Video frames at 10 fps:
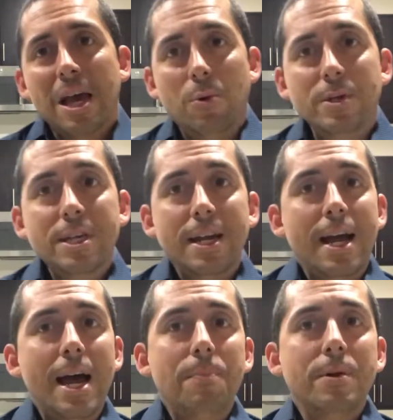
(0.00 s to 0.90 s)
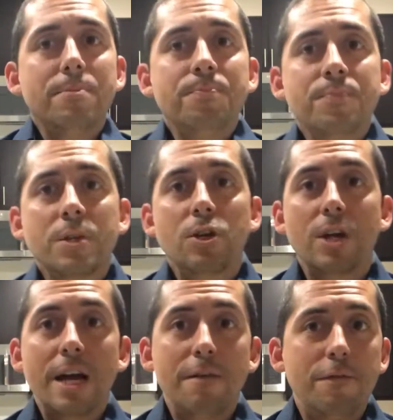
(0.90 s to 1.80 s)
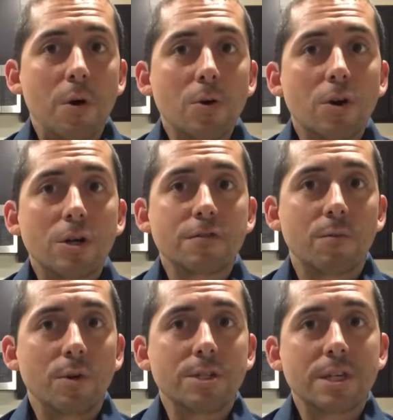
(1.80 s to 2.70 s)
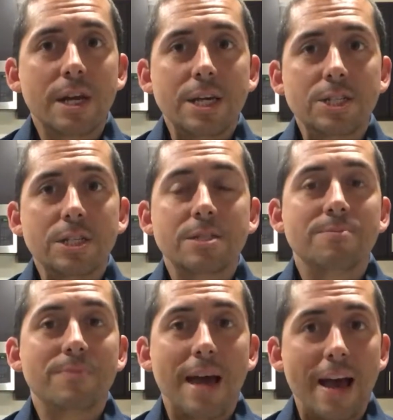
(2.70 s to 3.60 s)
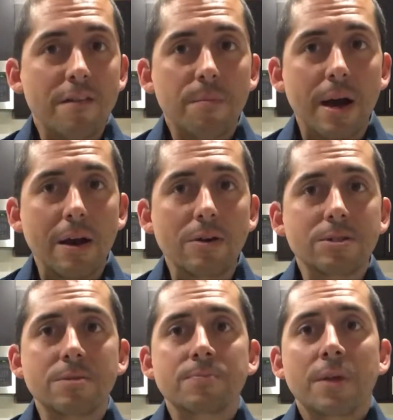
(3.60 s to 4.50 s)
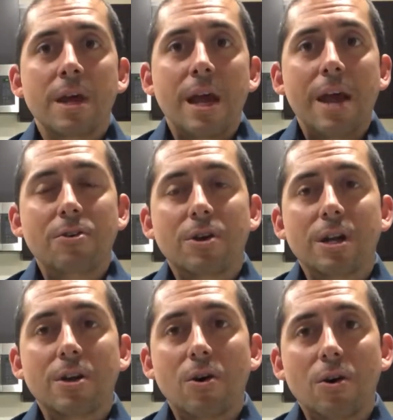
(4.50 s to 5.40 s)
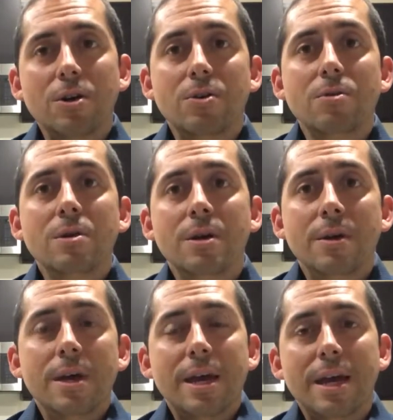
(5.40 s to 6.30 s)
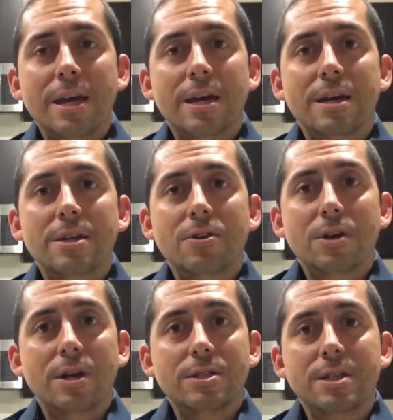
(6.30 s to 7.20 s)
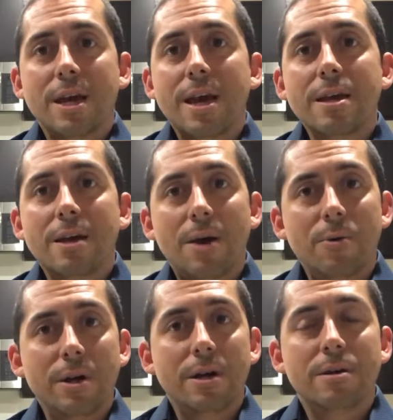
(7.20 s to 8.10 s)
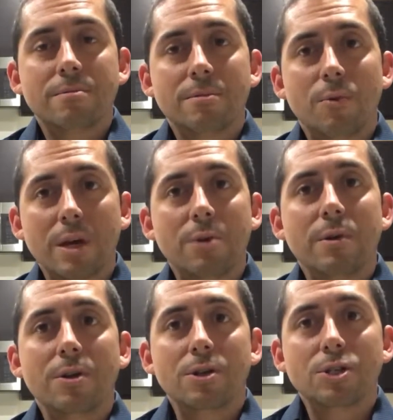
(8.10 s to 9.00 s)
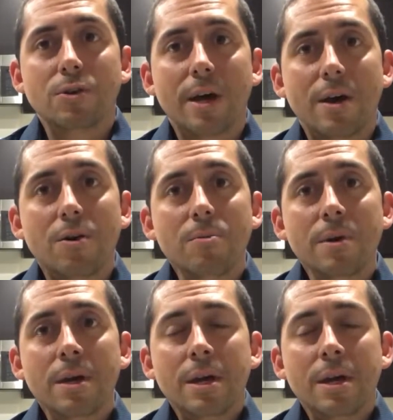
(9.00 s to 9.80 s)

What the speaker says: And what's gonna happen, you're gonna have phone calls from real estate agents that have buyers, and they're gonna call you and they're gonna say, "Hey, what can we do to show that home?"